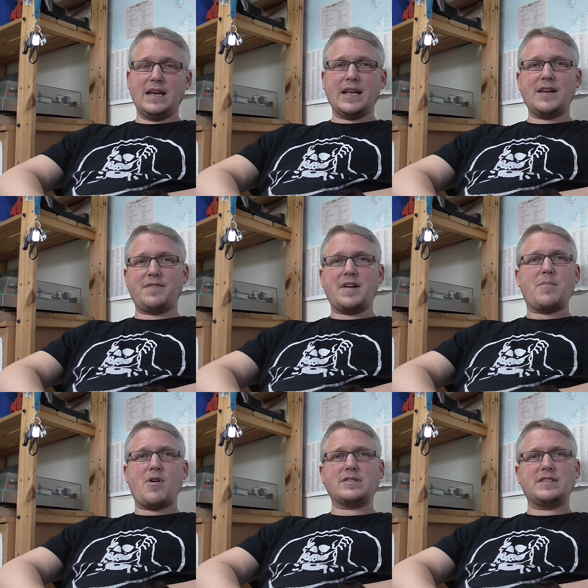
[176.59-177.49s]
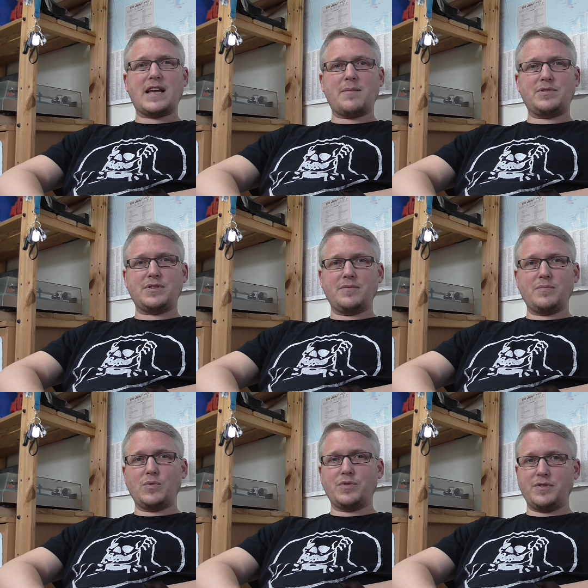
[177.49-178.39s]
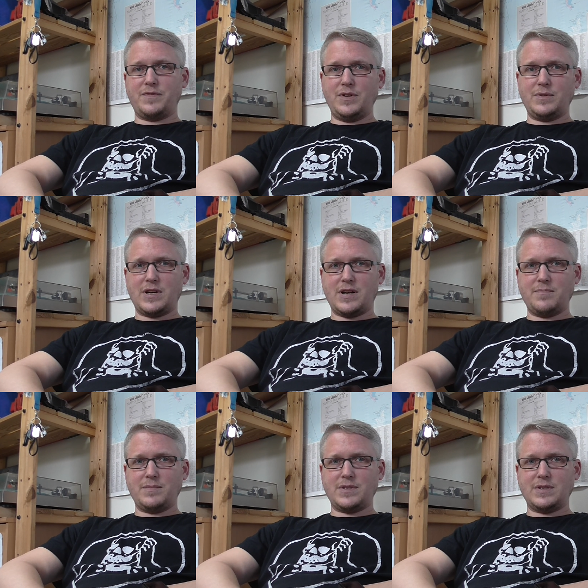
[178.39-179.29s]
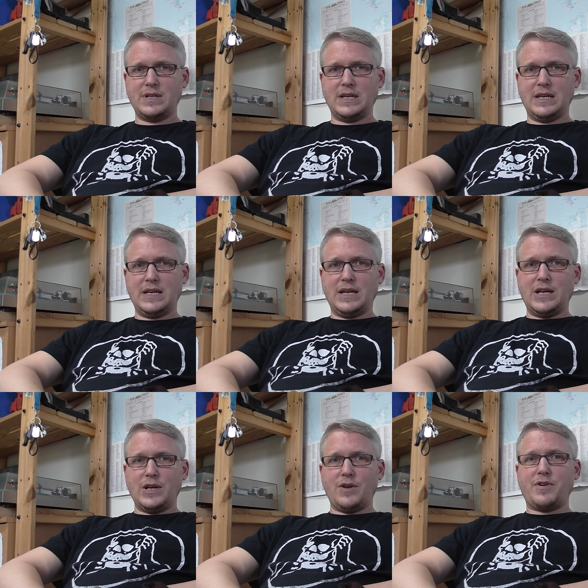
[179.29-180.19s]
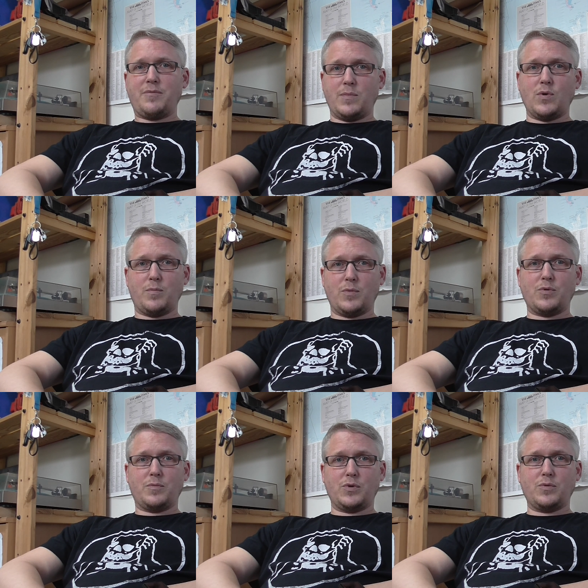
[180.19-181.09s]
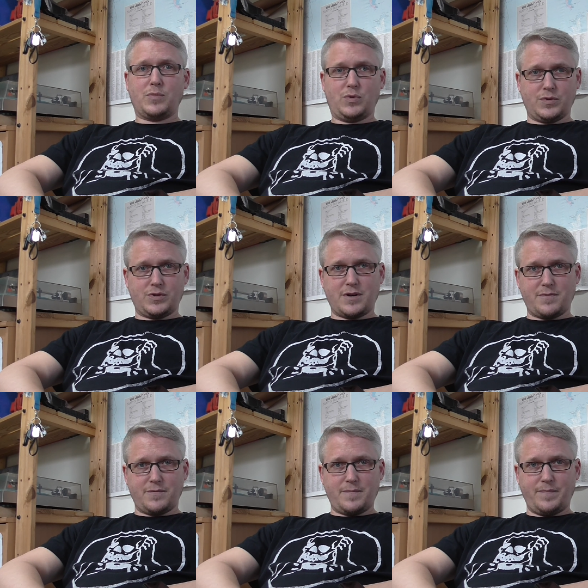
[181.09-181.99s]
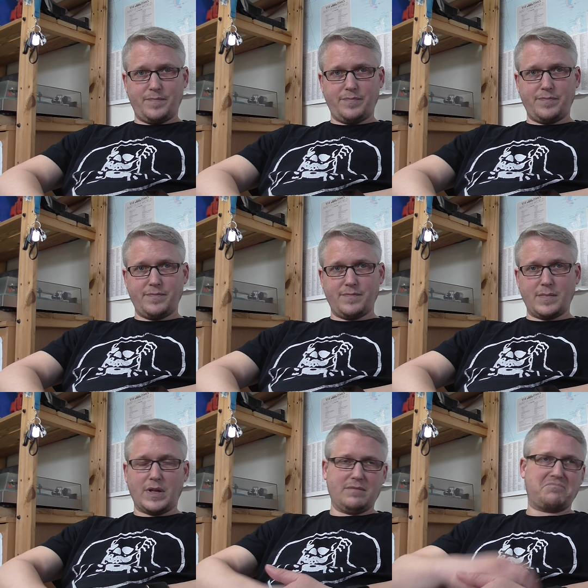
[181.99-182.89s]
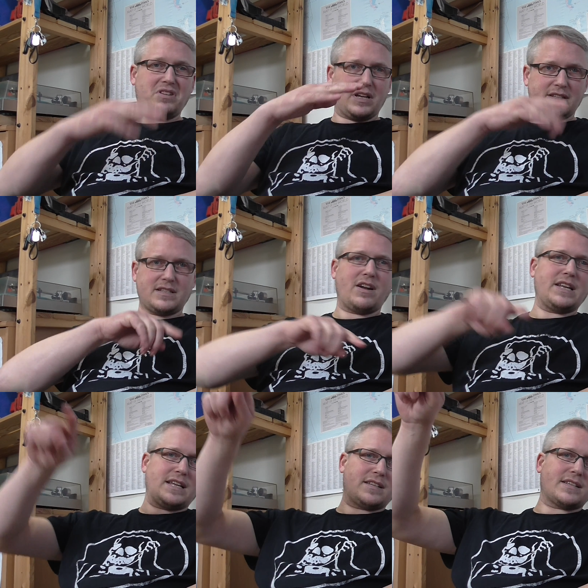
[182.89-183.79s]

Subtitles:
And if they're marked as absent more than a few times, you're in more trouble. It's like a sliding